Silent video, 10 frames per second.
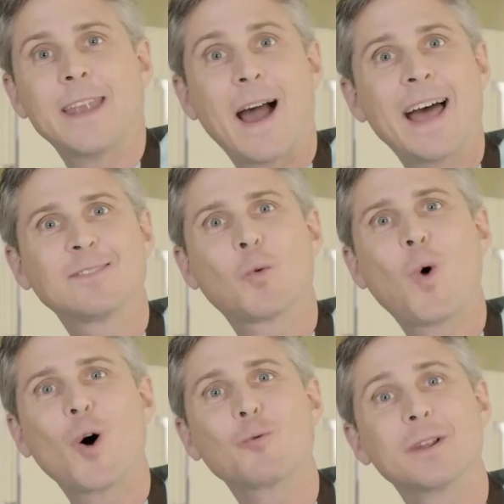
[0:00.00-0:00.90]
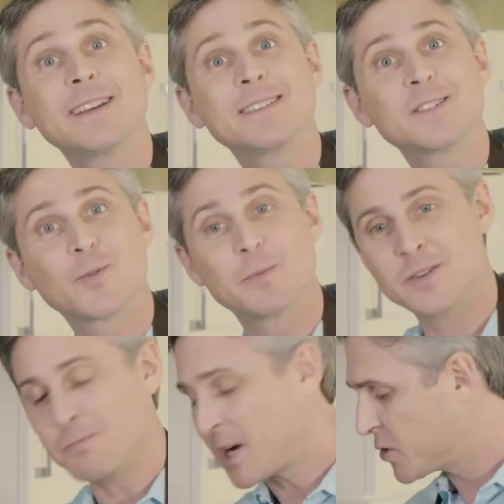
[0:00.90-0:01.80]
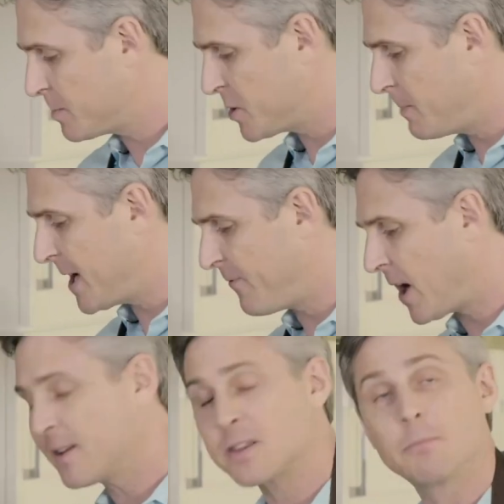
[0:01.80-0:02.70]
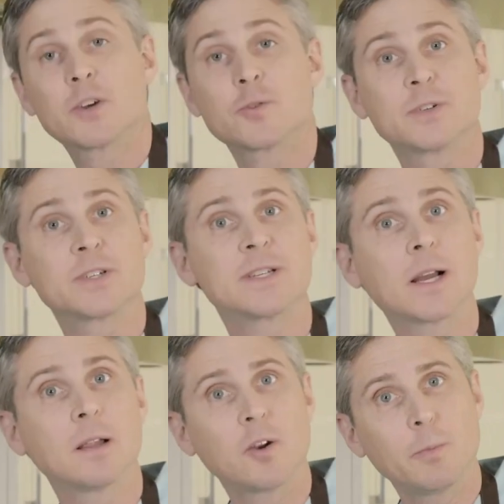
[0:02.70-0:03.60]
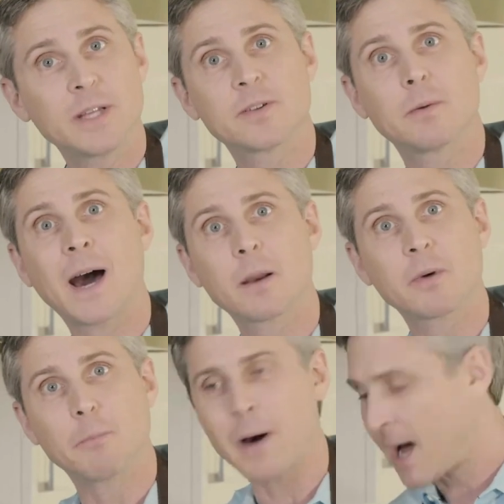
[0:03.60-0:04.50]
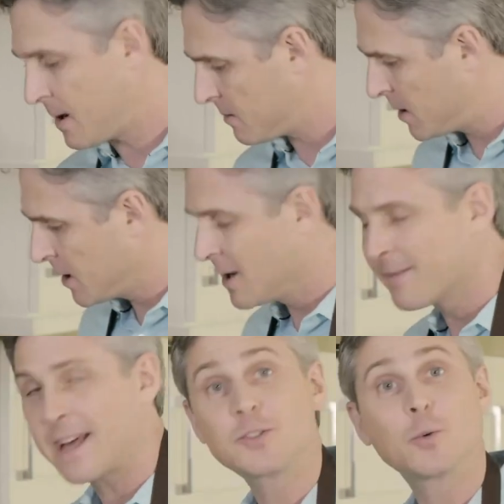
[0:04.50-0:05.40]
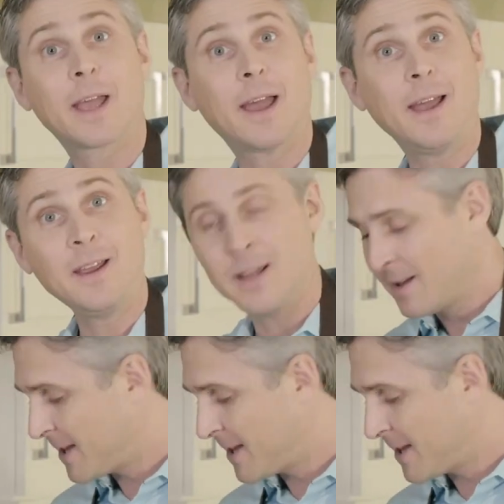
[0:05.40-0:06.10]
Now, as the water releases from these mushrooms, you may find that the mushrooms stick a little bit to the bottom of the pot. That's okay.